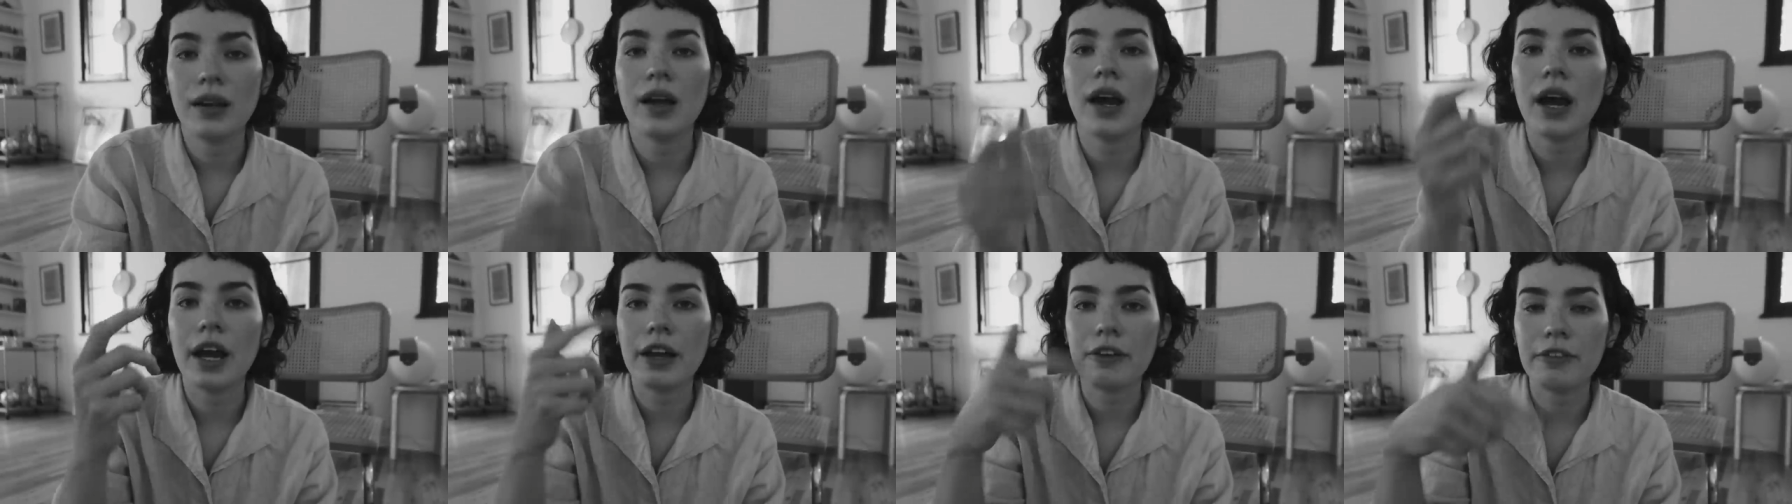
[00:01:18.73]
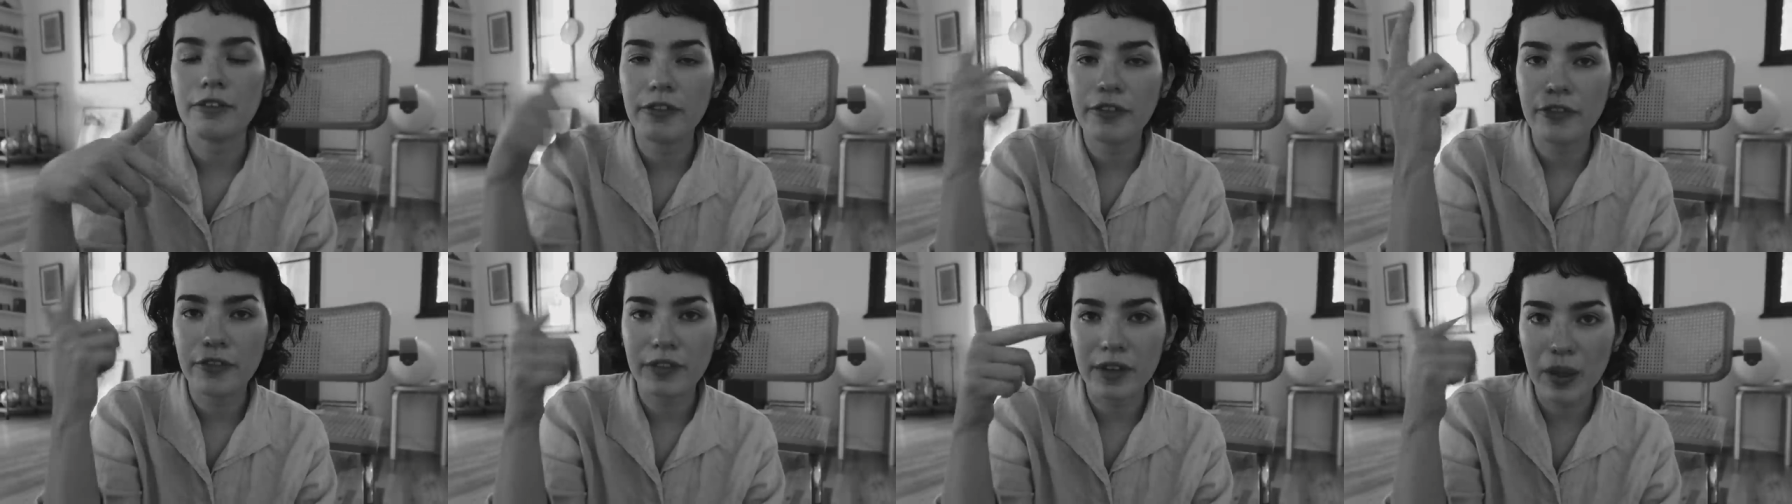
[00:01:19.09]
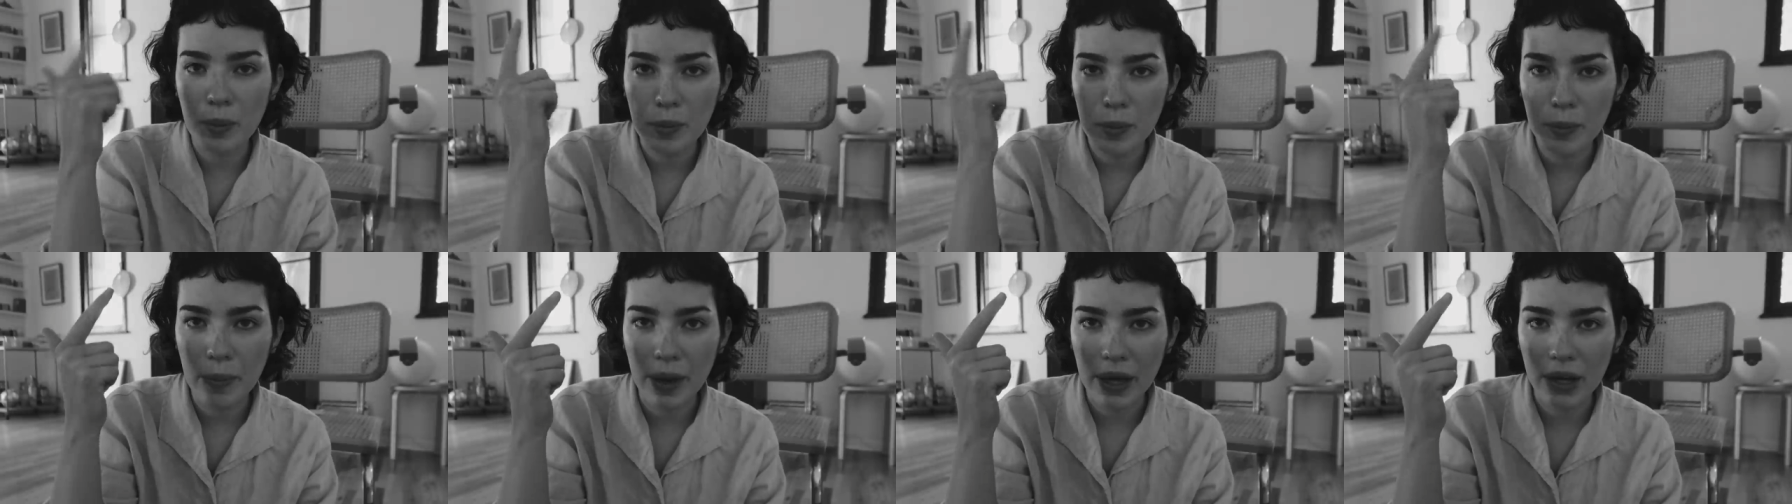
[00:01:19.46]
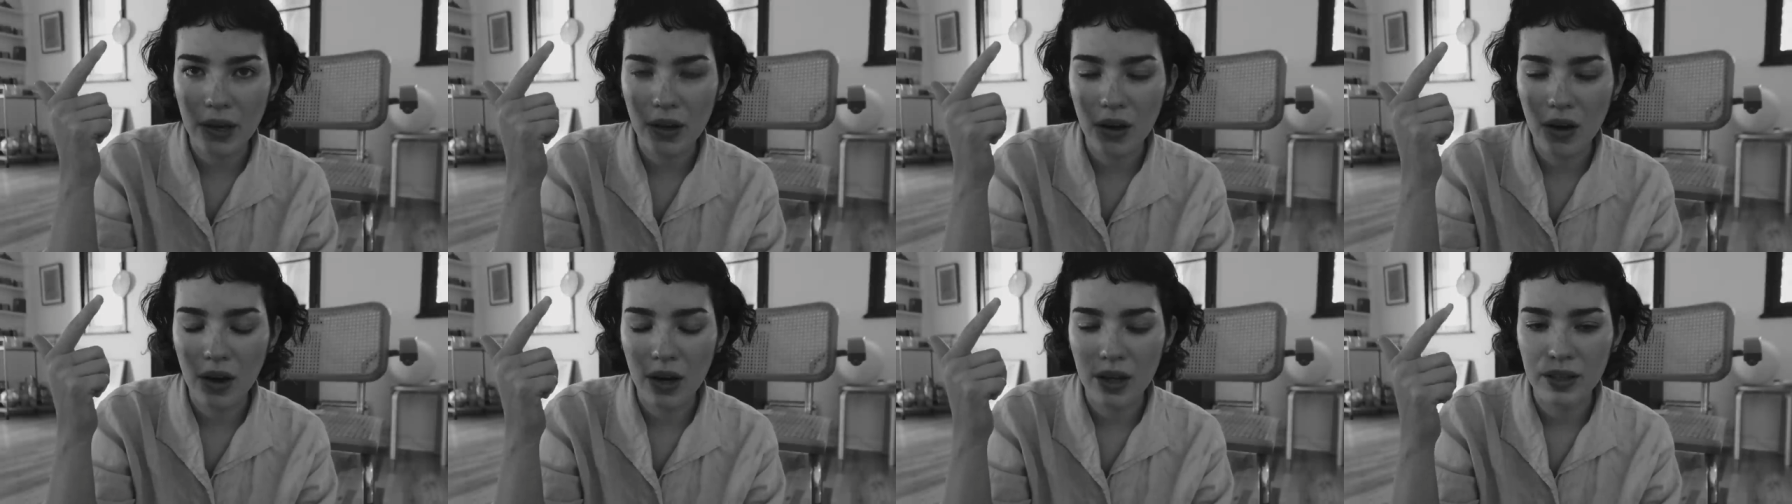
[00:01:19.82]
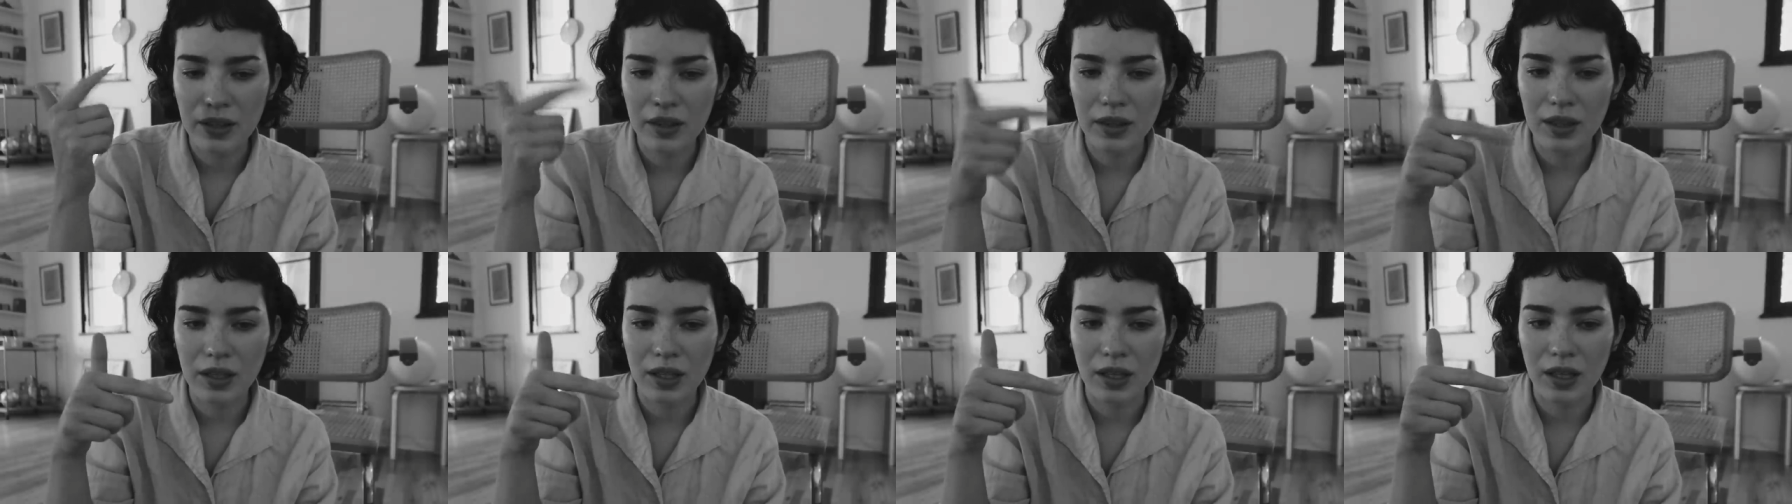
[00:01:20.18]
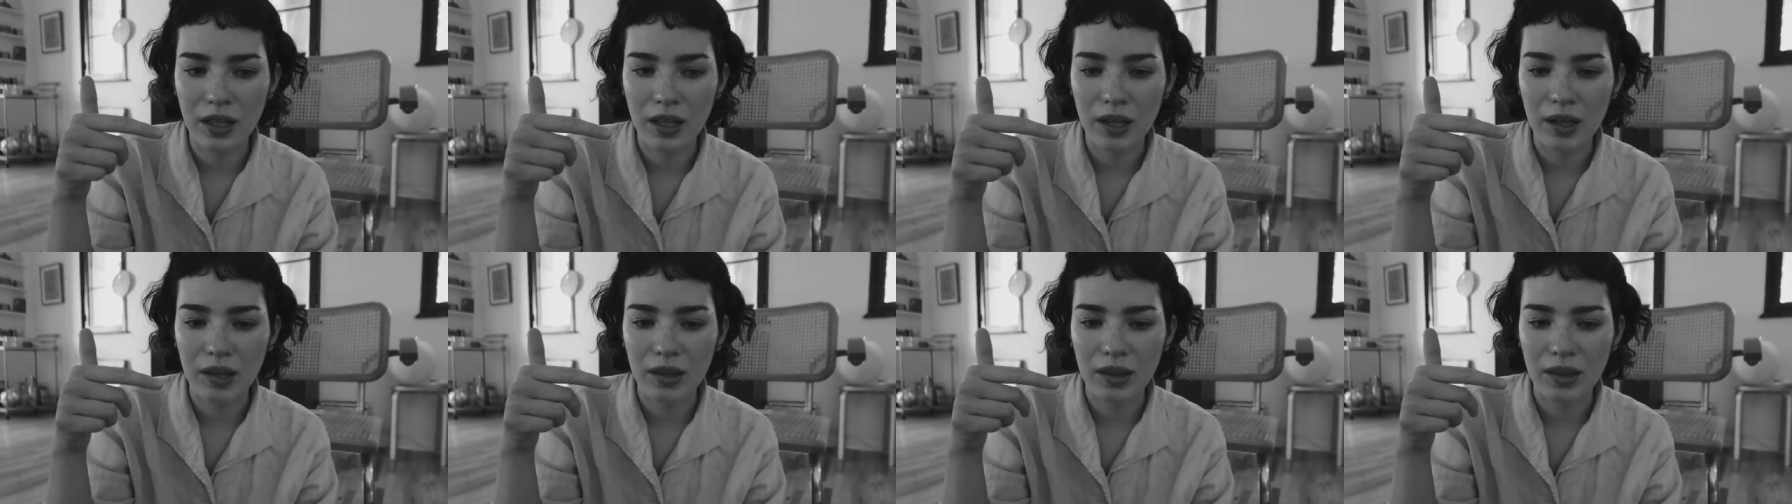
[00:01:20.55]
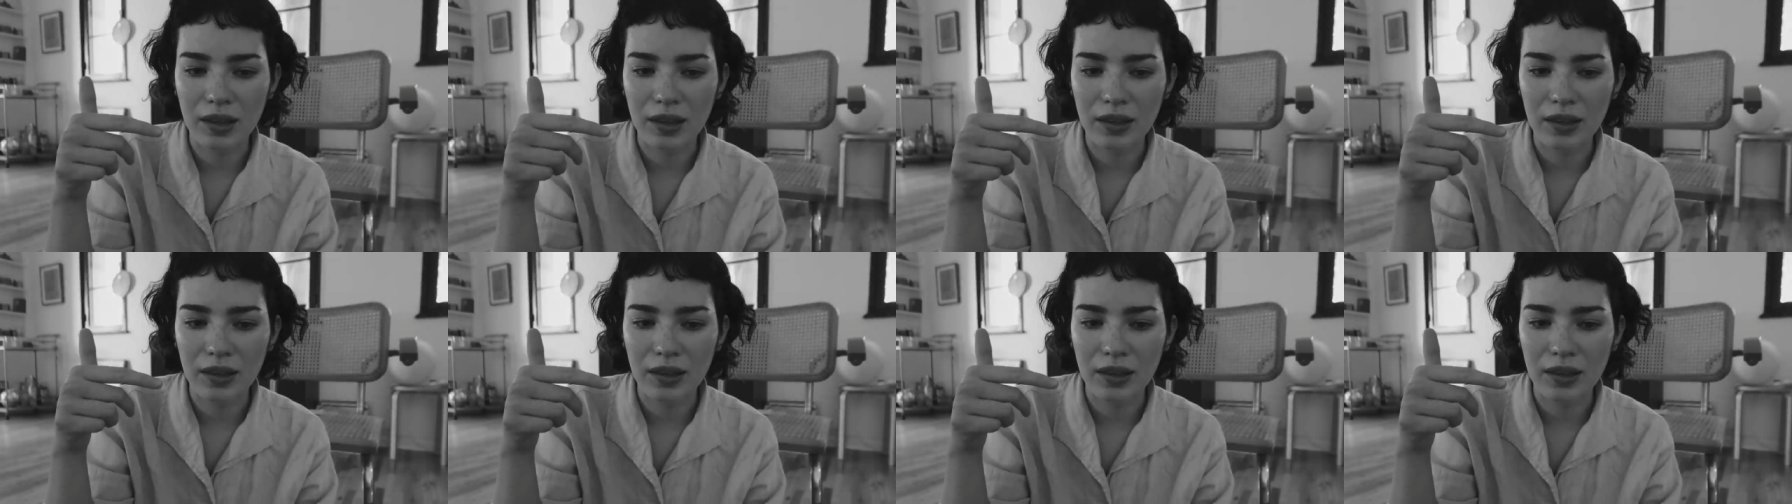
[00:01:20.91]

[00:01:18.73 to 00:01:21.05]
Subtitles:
I flip back on the